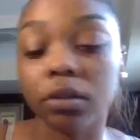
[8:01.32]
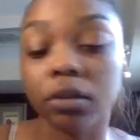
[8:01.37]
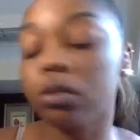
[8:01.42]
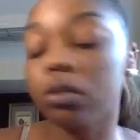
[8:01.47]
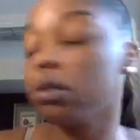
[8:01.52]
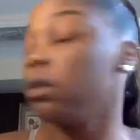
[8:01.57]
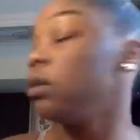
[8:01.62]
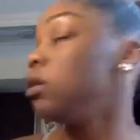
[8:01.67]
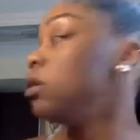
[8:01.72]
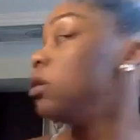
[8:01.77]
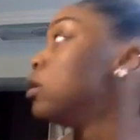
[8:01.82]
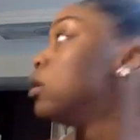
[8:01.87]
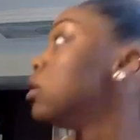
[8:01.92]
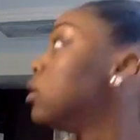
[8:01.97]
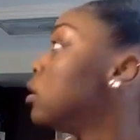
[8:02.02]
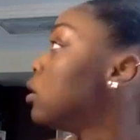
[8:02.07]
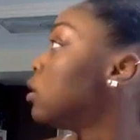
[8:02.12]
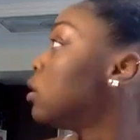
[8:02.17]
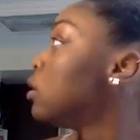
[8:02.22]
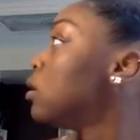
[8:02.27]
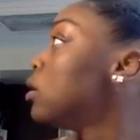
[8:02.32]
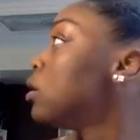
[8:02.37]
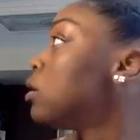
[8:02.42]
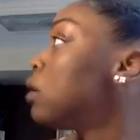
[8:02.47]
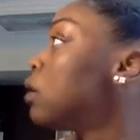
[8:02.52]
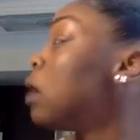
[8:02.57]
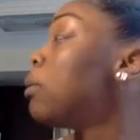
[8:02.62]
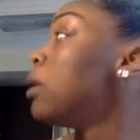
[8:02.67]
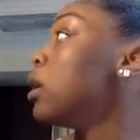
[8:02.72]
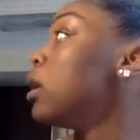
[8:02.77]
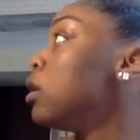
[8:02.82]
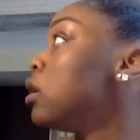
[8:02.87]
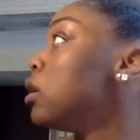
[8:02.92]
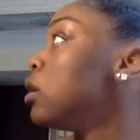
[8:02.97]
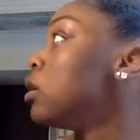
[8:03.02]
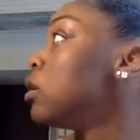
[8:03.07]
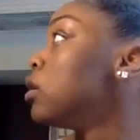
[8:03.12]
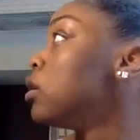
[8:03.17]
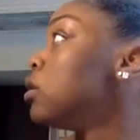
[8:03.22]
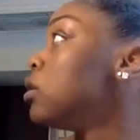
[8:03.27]

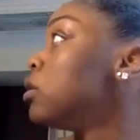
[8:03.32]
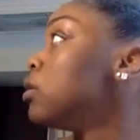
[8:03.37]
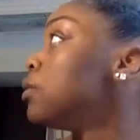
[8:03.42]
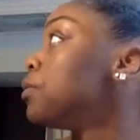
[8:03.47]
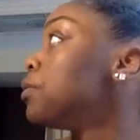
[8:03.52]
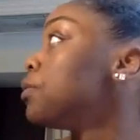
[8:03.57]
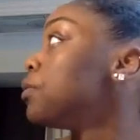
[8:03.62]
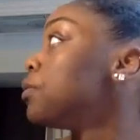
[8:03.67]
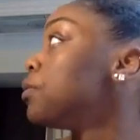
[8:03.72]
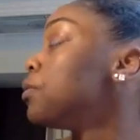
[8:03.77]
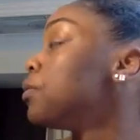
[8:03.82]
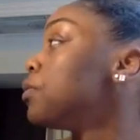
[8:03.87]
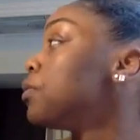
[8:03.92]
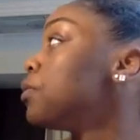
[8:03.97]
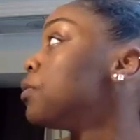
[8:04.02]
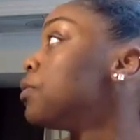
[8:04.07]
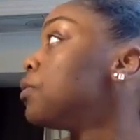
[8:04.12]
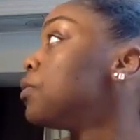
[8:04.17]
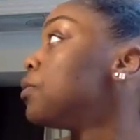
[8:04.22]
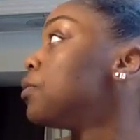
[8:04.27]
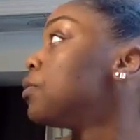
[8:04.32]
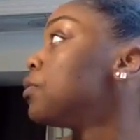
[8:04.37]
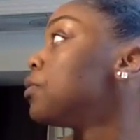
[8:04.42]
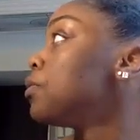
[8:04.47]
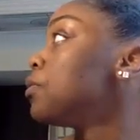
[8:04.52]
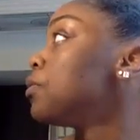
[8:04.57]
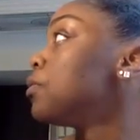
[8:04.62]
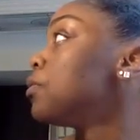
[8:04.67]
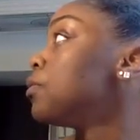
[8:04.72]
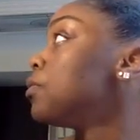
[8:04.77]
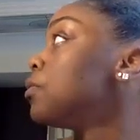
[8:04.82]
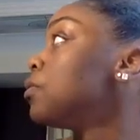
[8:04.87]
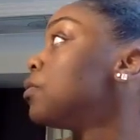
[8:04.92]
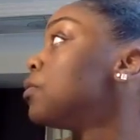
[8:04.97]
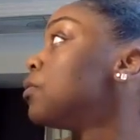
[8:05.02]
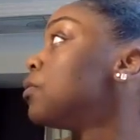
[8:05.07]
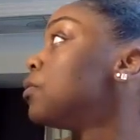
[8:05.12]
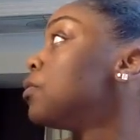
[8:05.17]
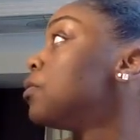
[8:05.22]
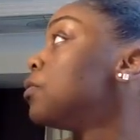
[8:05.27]

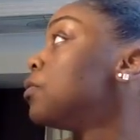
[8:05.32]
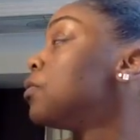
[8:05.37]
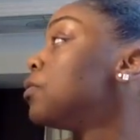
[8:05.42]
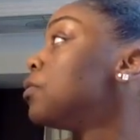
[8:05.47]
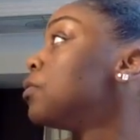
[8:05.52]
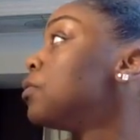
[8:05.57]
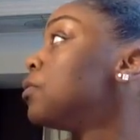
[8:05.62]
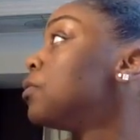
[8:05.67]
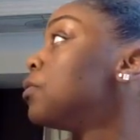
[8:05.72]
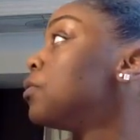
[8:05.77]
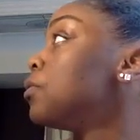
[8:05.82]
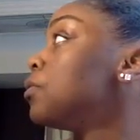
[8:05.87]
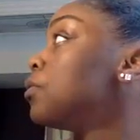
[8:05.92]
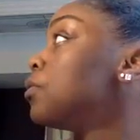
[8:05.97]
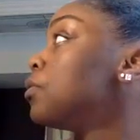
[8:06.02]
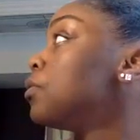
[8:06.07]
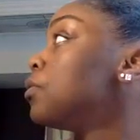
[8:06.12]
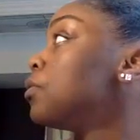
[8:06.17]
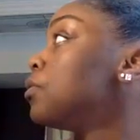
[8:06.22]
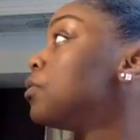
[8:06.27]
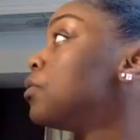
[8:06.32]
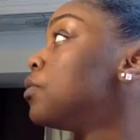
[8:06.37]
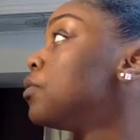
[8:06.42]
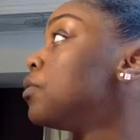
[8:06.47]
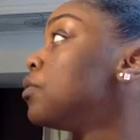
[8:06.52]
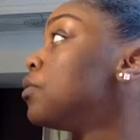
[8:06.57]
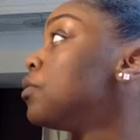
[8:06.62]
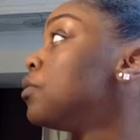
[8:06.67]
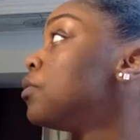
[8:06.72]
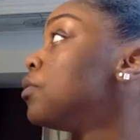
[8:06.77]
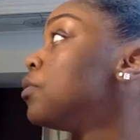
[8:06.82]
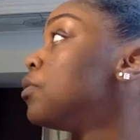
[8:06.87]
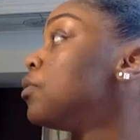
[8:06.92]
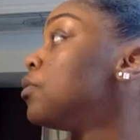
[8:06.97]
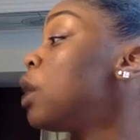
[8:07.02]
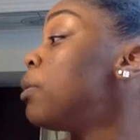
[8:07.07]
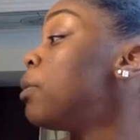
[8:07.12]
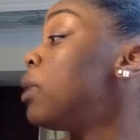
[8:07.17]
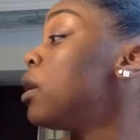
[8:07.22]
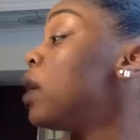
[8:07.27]

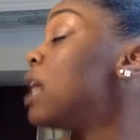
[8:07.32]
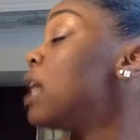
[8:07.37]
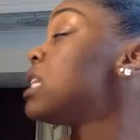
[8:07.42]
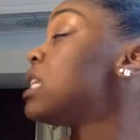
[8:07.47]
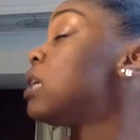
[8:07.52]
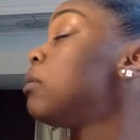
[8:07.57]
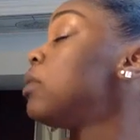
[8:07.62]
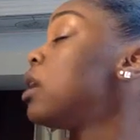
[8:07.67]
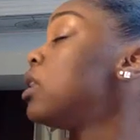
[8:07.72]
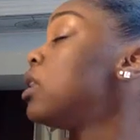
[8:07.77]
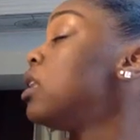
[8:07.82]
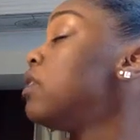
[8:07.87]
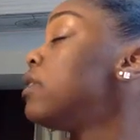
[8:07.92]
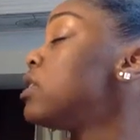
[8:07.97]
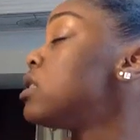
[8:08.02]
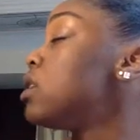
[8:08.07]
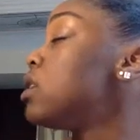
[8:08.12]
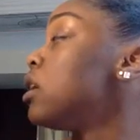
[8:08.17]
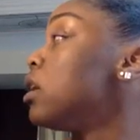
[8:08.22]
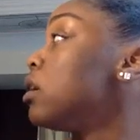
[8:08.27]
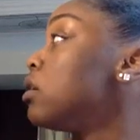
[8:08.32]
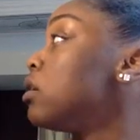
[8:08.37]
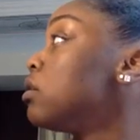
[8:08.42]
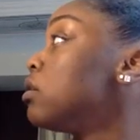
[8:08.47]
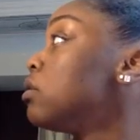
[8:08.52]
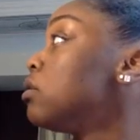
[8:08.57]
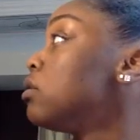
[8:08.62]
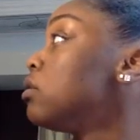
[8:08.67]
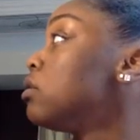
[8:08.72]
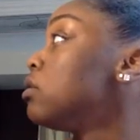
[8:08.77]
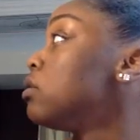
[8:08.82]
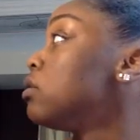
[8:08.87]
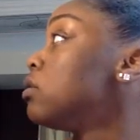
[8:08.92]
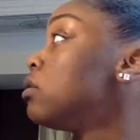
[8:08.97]
[no speech]